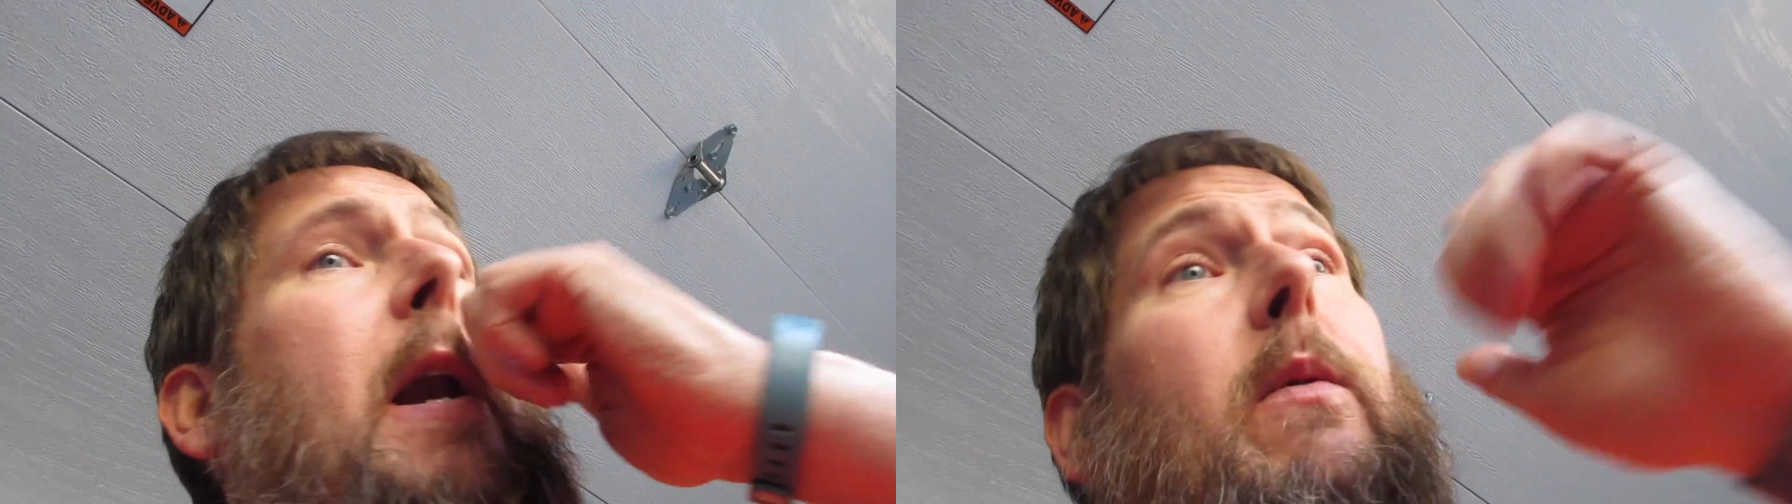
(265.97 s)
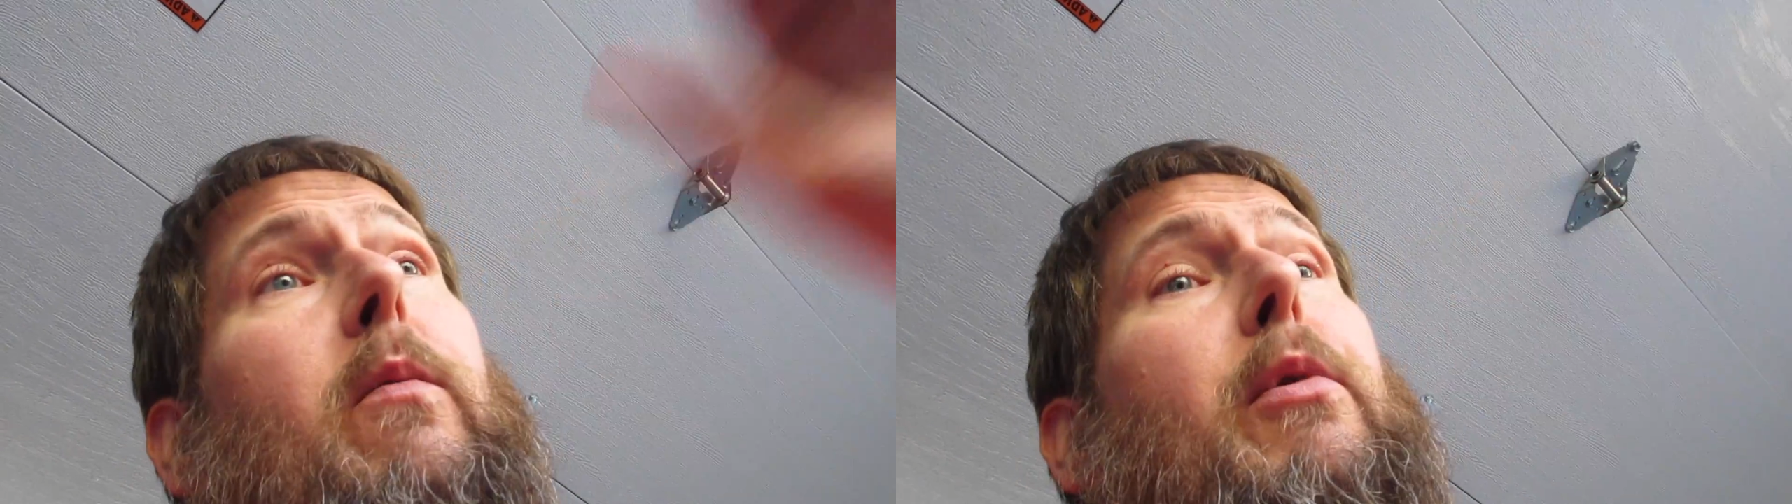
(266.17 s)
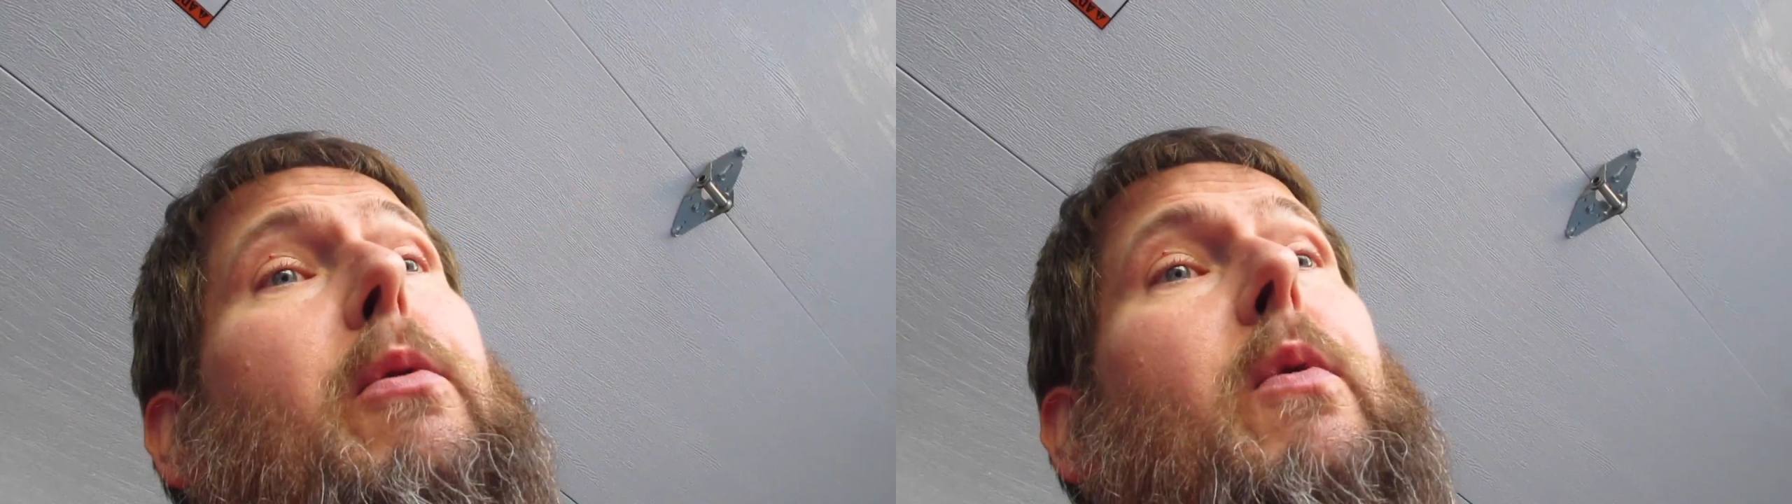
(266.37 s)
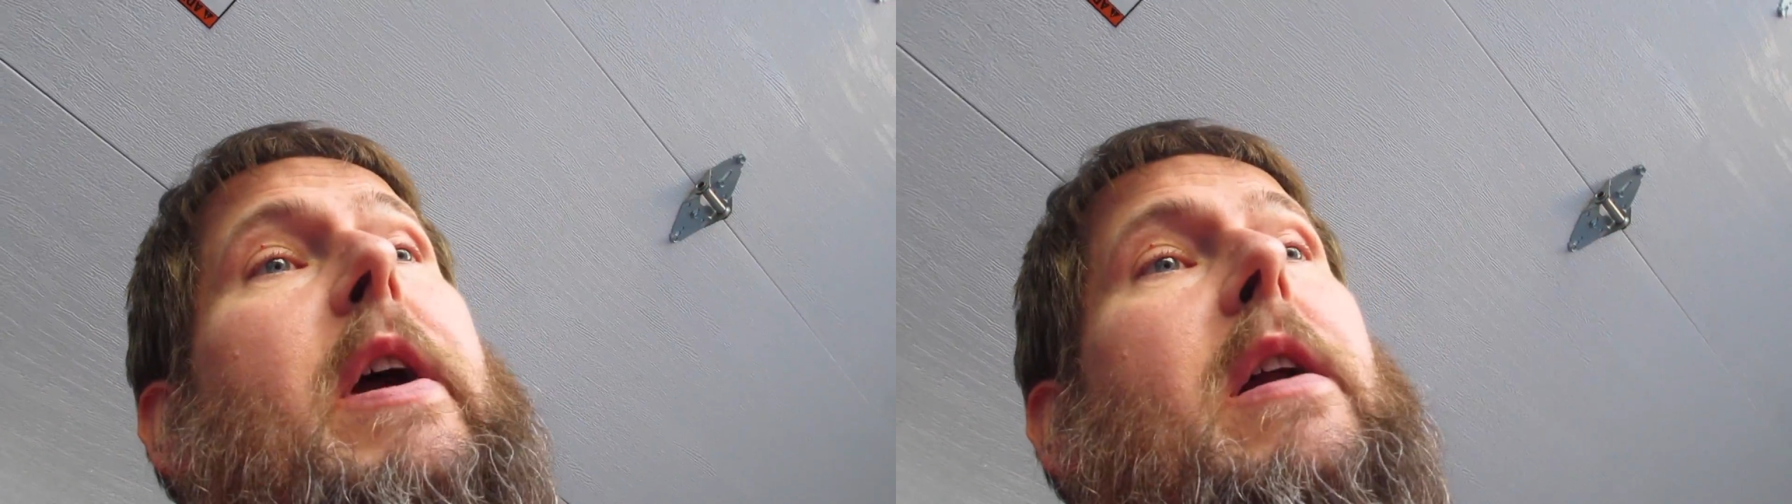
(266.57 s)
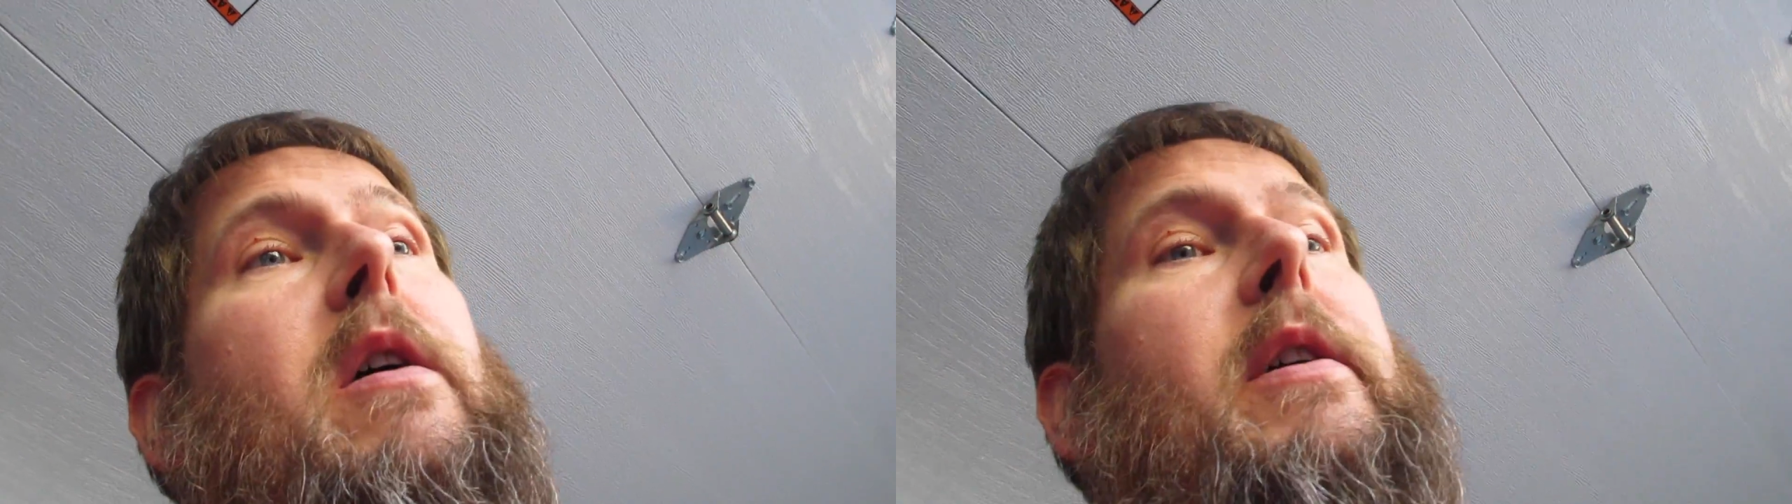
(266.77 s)
and it will bolt
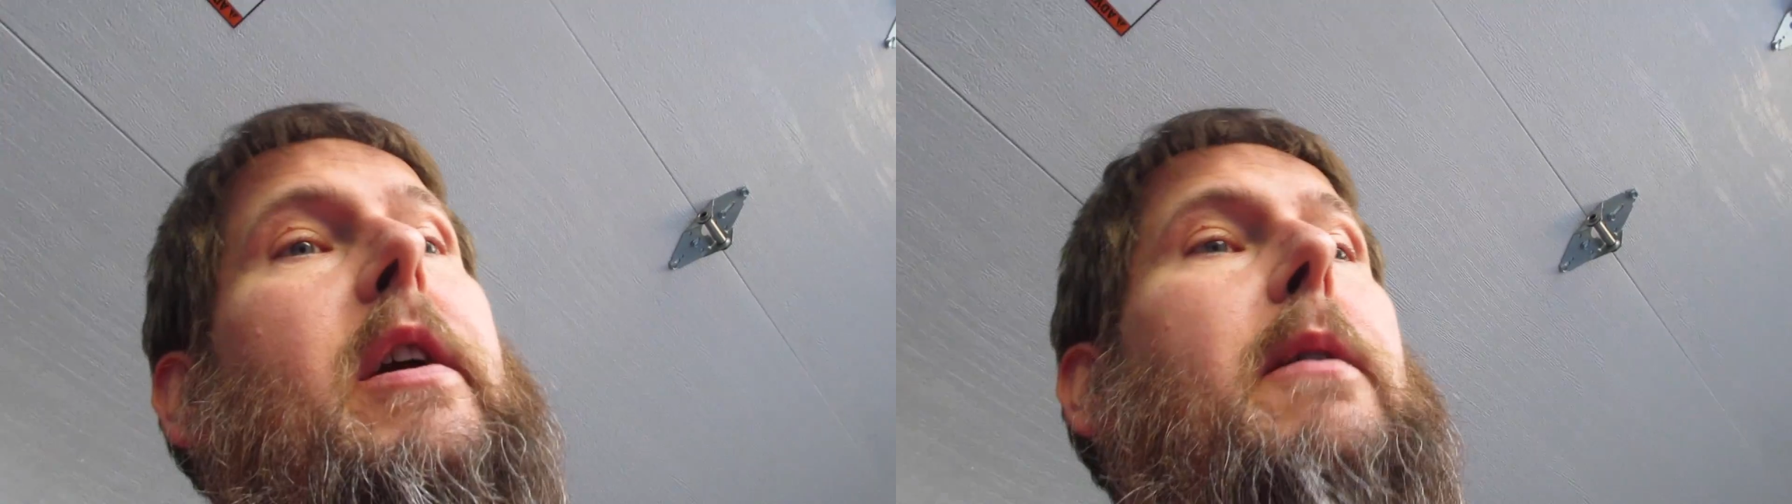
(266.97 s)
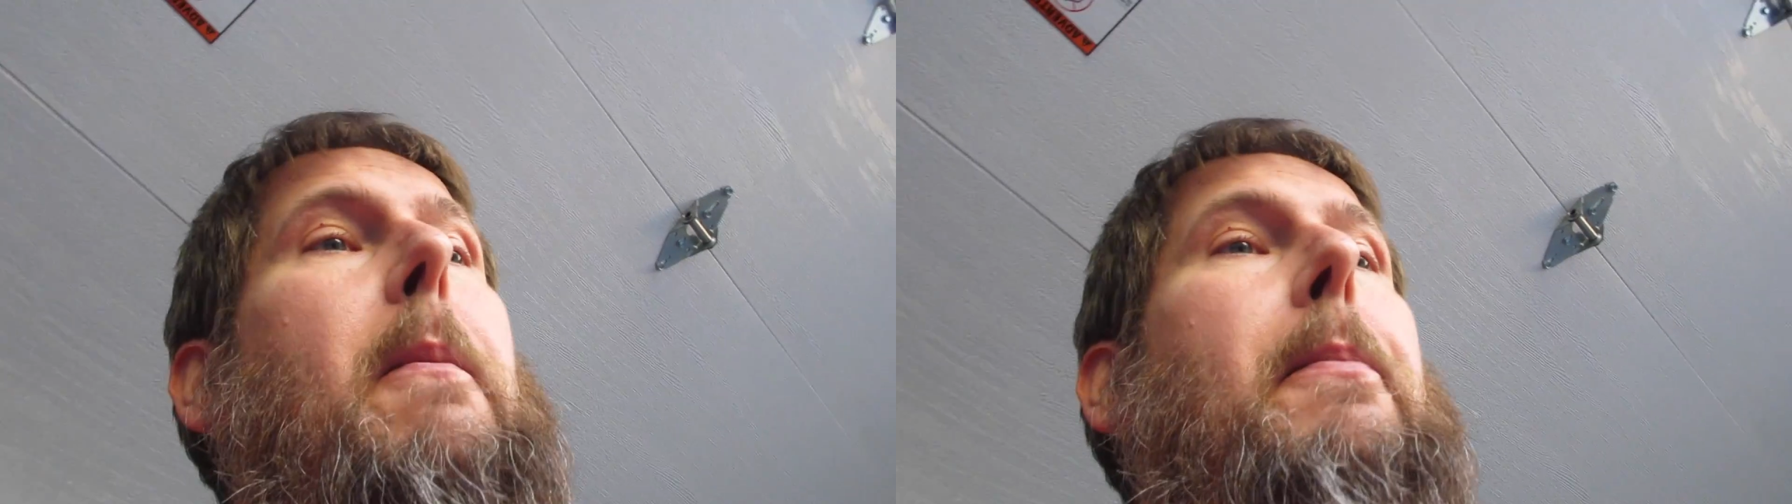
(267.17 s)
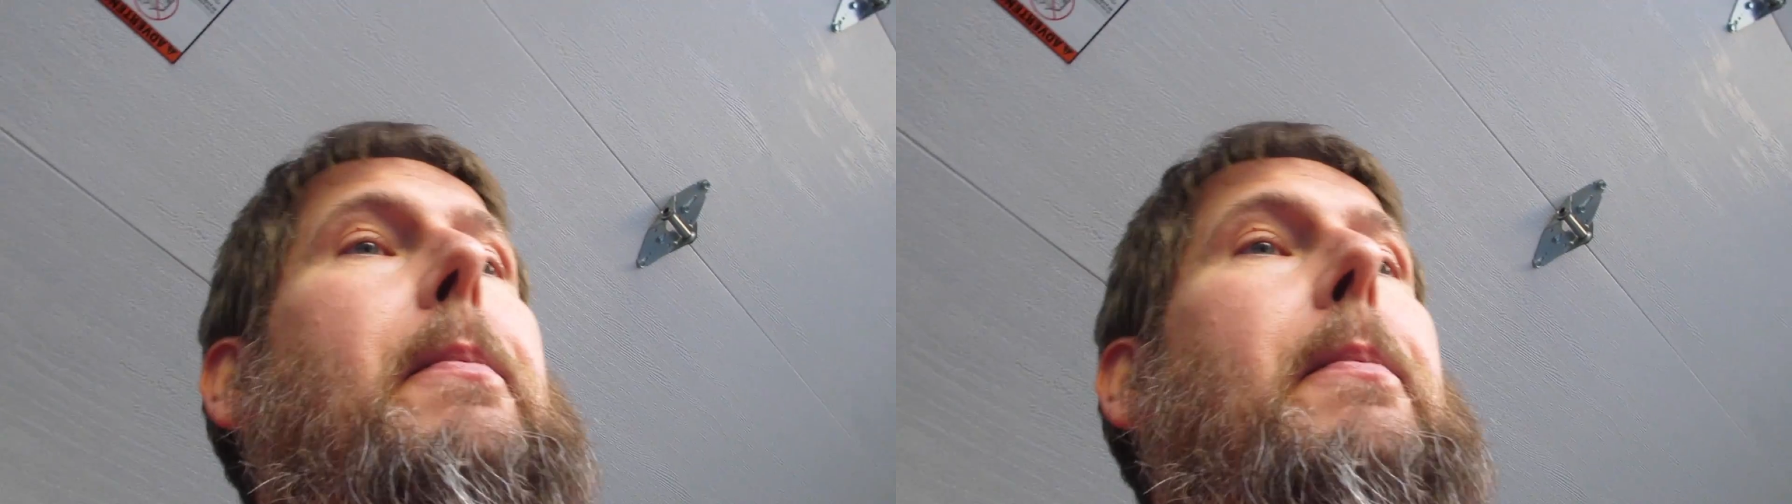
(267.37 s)
right on here